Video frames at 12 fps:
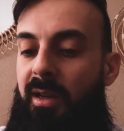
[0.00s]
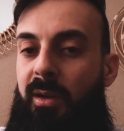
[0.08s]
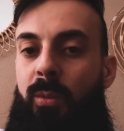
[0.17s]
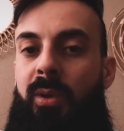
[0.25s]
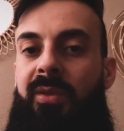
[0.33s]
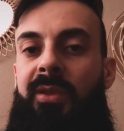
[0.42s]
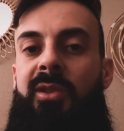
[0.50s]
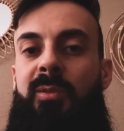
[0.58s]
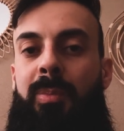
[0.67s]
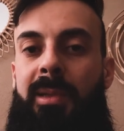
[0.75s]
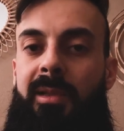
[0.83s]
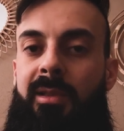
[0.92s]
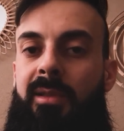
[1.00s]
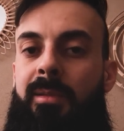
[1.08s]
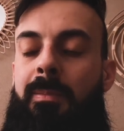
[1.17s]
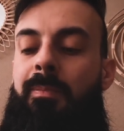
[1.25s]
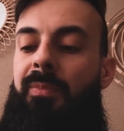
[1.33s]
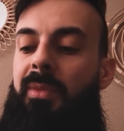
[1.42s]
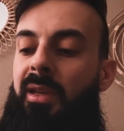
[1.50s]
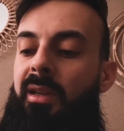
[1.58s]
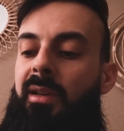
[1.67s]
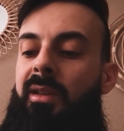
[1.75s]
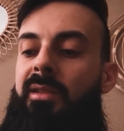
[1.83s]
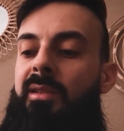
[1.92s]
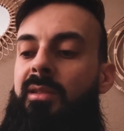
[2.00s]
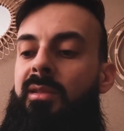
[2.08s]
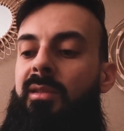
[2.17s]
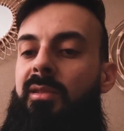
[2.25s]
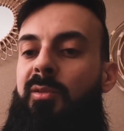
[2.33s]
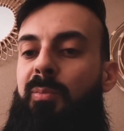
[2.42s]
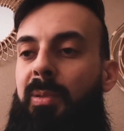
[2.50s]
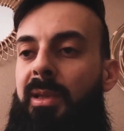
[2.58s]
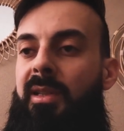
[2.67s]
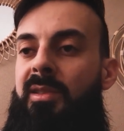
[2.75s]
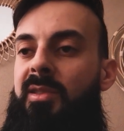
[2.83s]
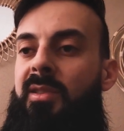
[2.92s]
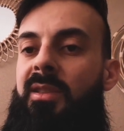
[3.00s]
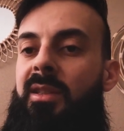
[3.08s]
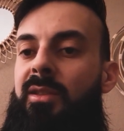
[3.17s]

With this splitter, it splits,